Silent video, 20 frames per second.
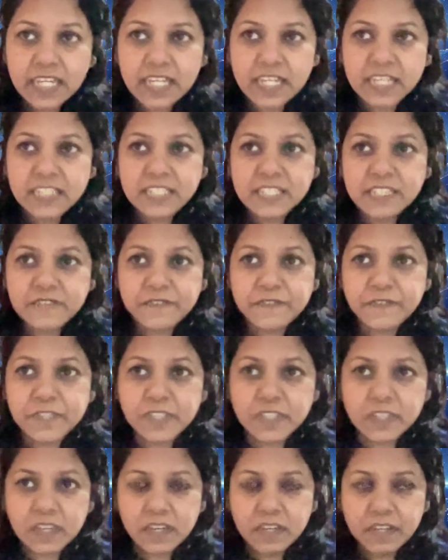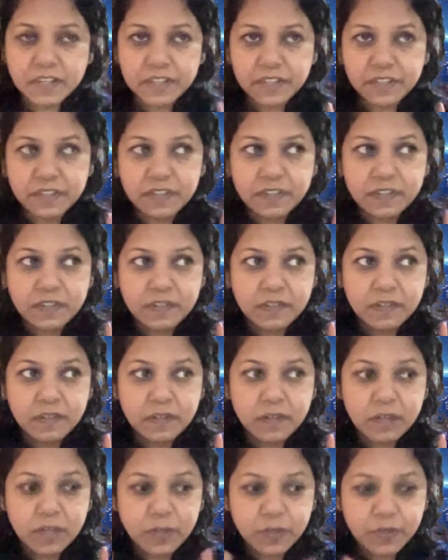And if we are
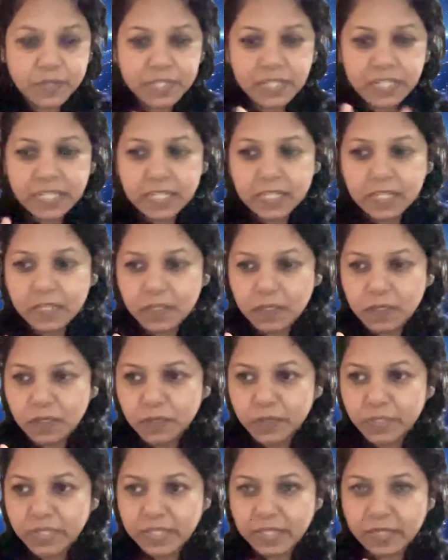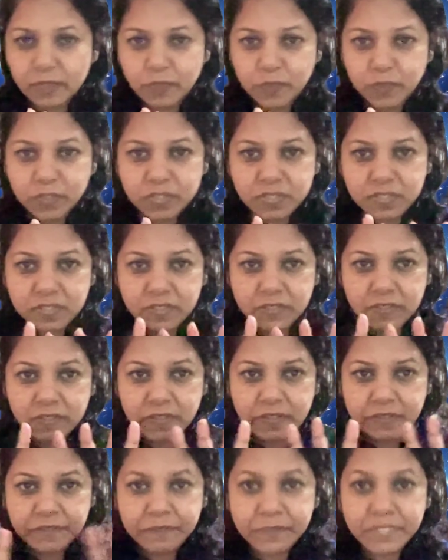only looking at what's
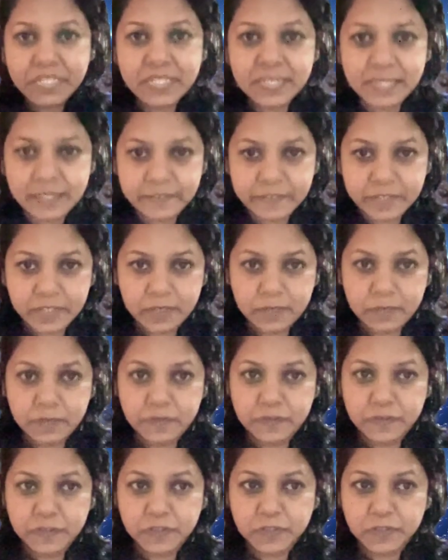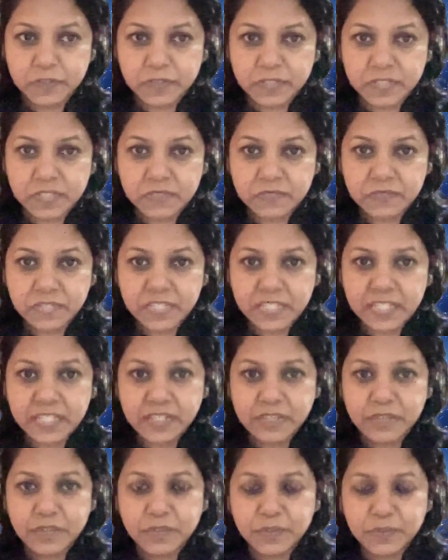immediately available in front of us, we
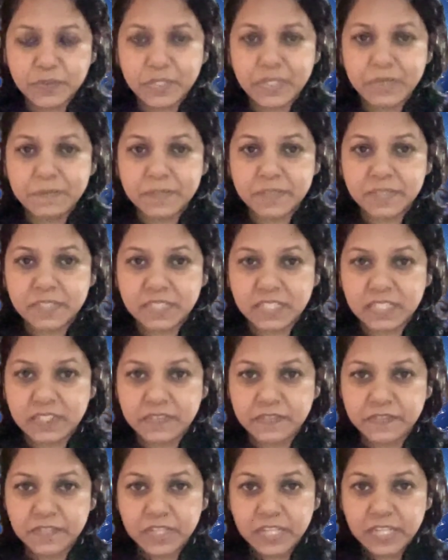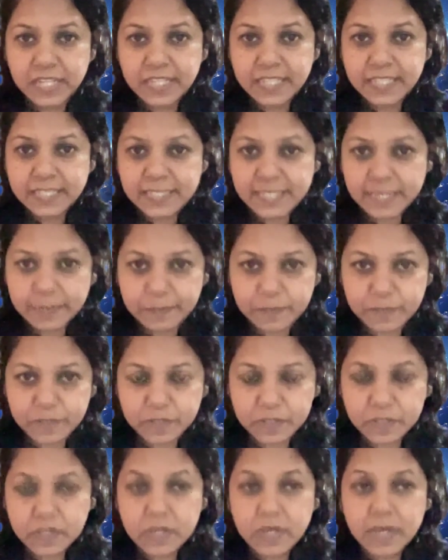cannot really perceive depth.
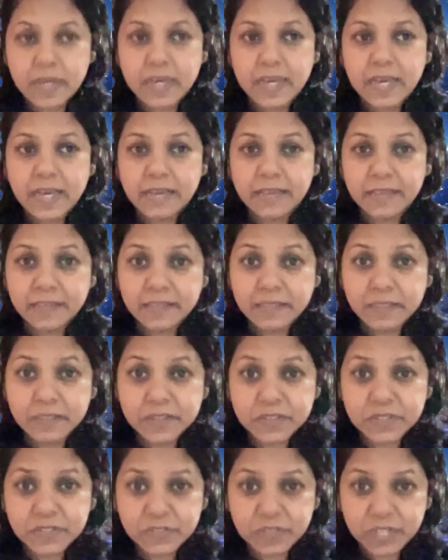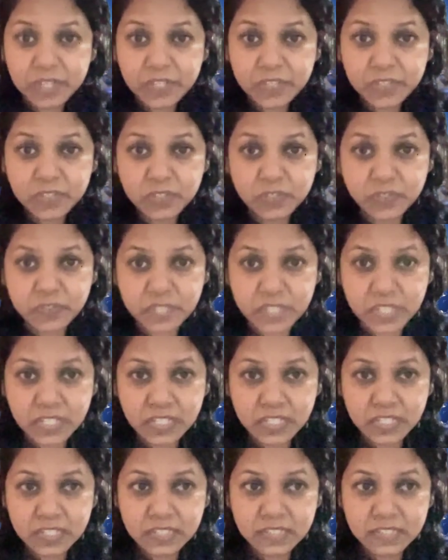And then there is ranges of
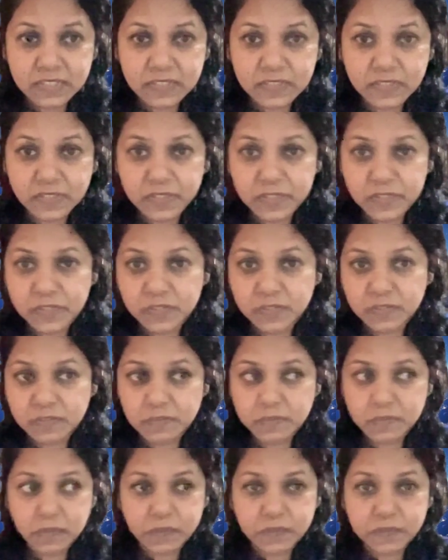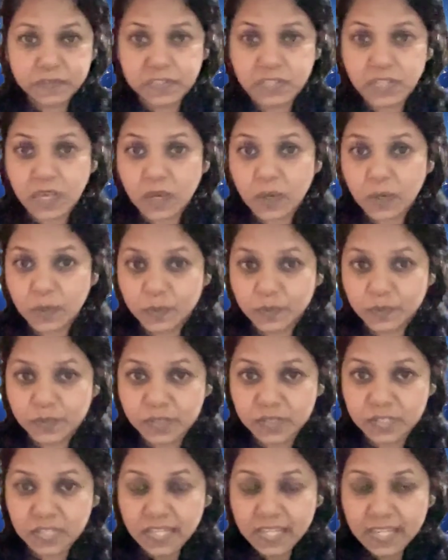colors, ranges of
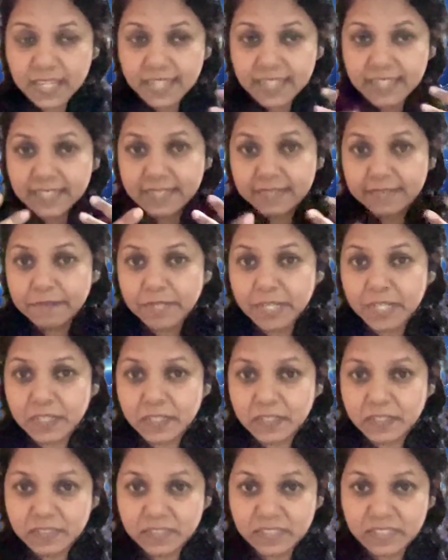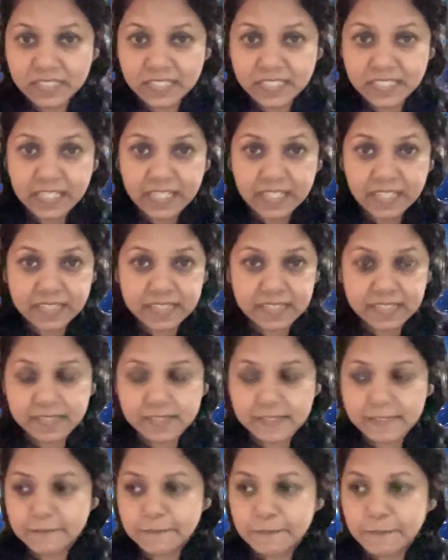sounds, smells,
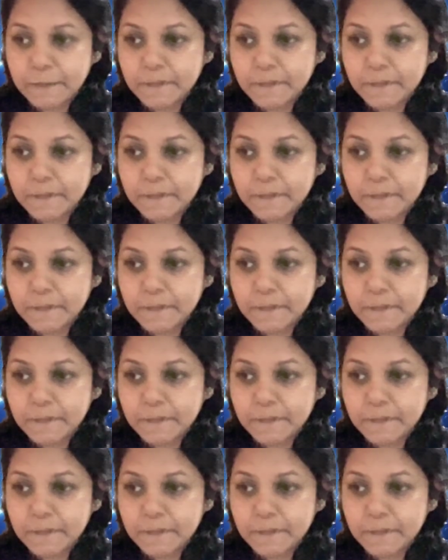tastes,